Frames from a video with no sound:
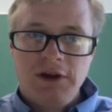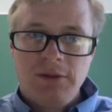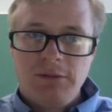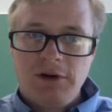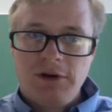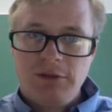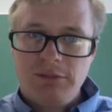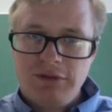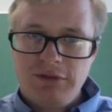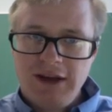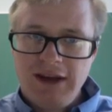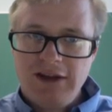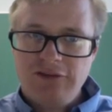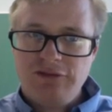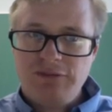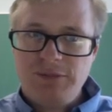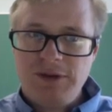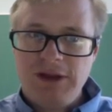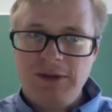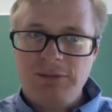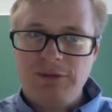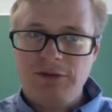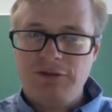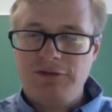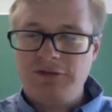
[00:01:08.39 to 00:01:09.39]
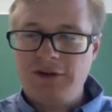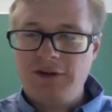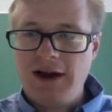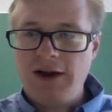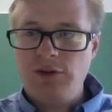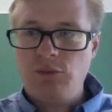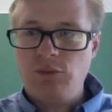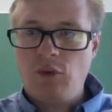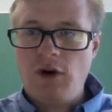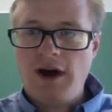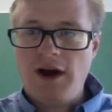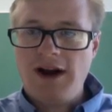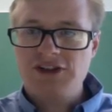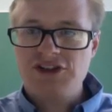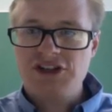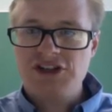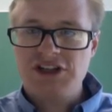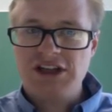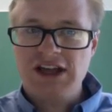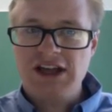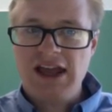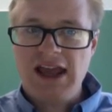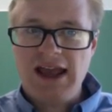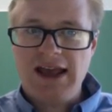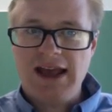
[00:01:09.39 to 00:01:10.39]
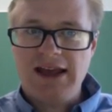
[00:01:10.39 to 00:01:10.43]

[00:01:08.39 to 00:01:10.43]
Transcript: But plenty of people find watching